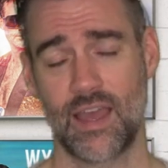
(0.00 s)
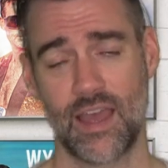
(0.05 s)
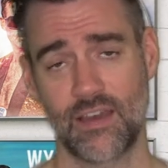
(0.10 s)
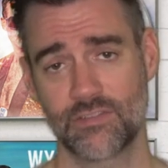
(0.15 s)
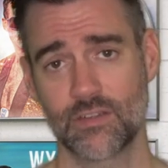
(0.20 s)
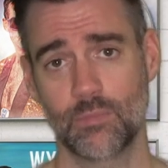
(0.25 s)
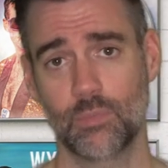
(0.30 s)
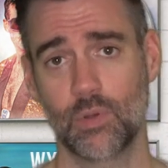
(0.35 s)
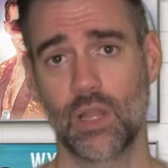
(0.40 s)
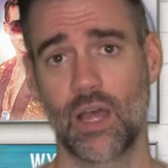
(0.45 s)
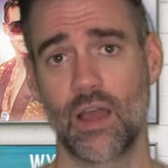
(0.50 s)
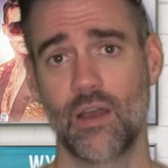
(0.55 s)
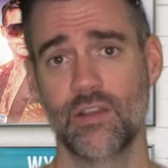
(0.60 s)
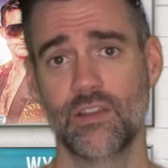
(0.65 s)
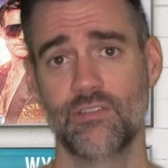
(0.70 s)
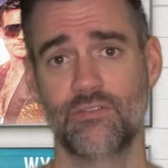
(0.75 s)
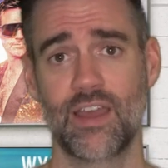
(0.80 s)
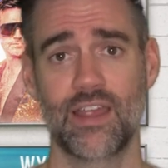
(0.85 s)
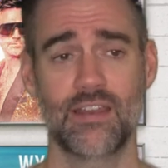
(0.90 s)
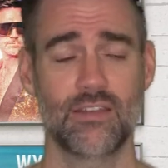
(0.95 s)
have to pull out
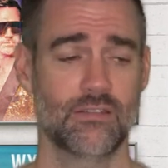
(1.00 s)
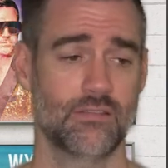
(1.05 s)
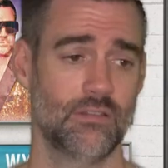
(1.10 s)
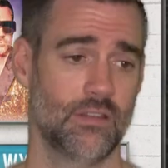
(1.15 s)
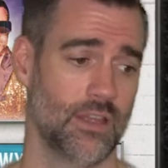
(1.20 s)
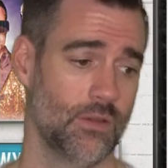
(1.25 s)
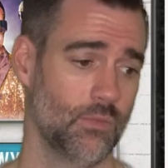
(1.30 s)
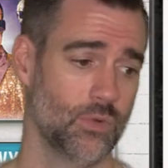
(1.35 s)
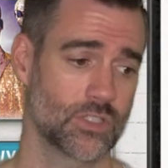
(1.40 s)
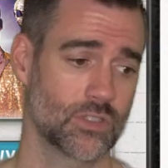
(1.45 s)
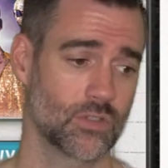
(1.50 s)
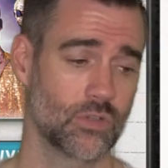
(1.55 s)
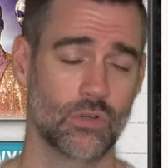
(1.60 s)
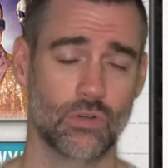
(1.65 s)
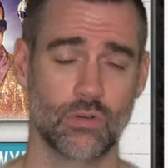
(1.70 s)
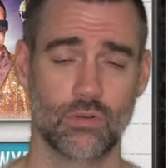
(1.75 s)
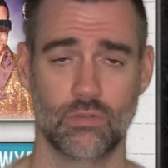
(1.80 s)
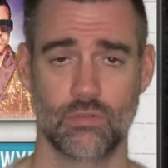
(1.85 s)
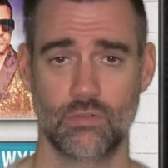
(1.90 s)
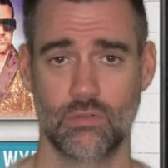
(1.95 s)
an event, like we
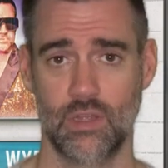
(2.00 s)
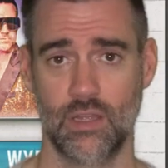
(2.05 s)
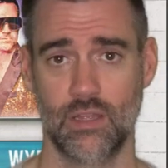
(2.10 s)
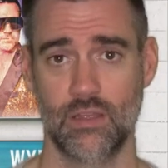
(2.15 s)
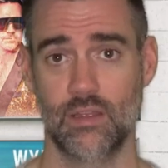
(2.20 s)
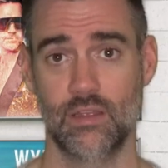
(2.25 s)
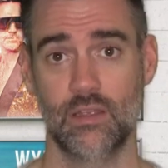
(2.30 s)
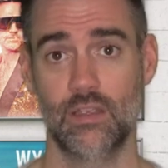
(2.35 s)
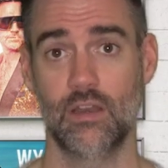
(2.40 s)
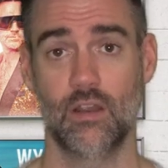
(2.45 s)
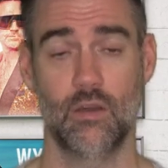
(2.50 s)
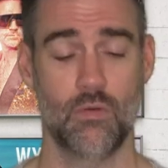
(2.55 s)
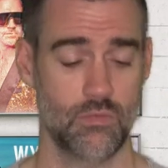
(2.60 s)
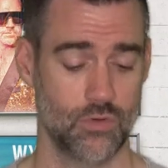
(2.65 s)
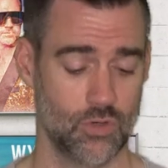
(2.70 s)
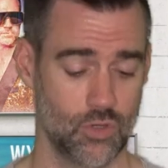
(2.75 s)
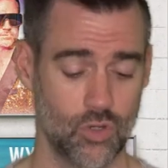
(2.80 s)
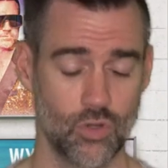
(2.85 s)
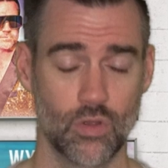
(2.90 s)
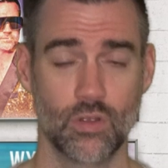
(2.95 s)
saw, uh, you know,
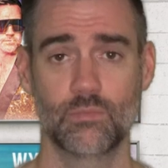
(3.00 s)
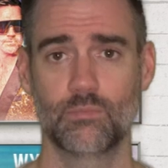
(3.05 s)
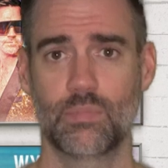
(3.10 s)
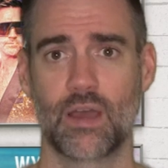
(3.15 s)
New,